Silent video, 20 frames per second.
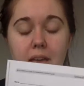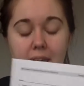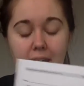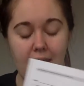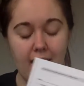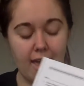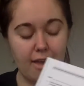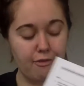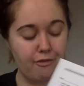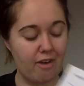
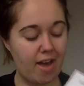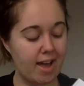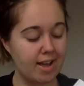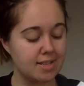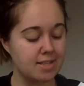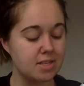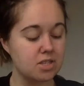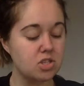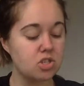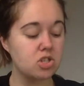if x
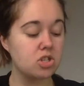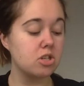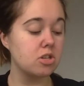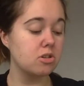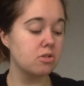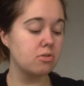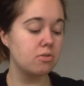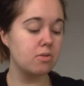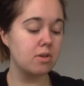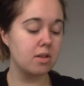is
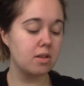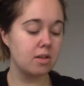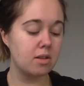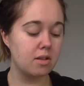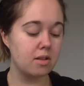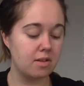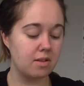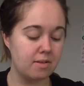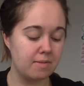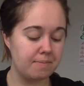2
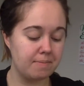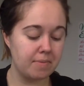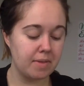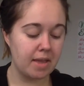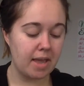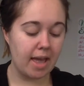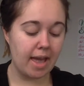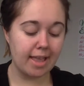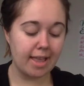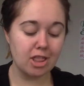
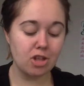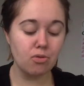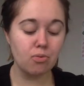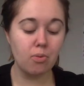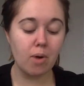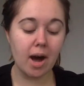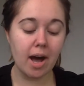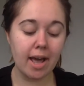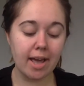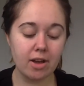and the
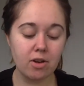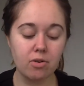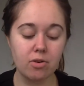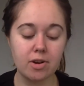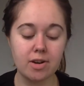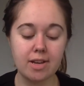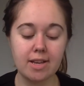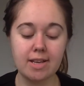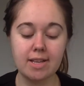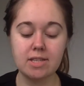y
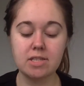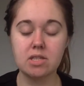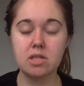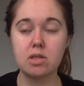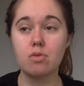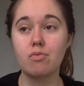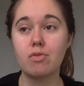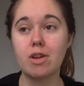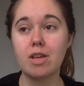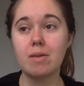coordinate is
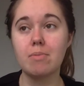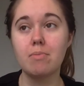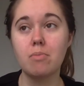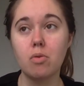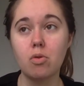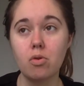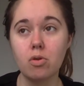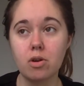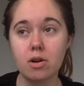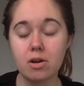3
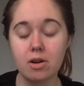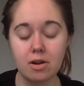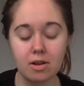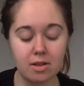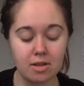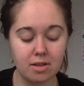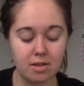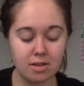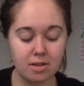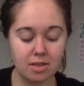more
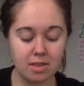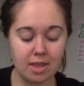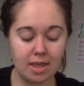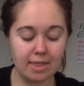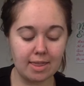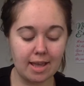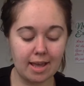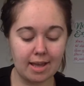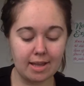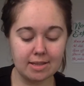than
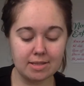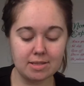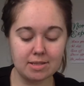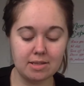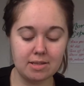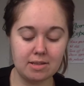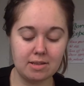that,